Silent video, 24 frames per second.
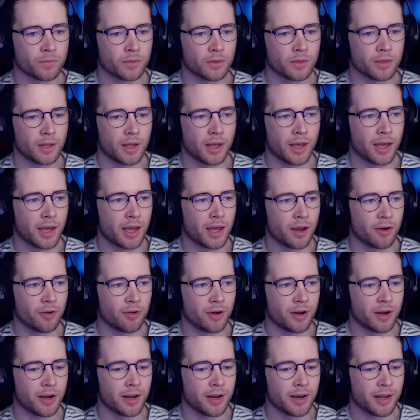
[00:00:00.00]
There
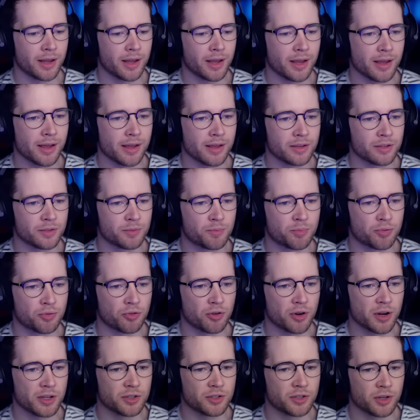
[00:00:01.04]
it is.
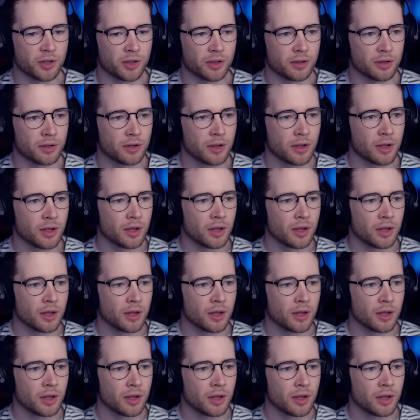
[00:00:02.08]
Prison.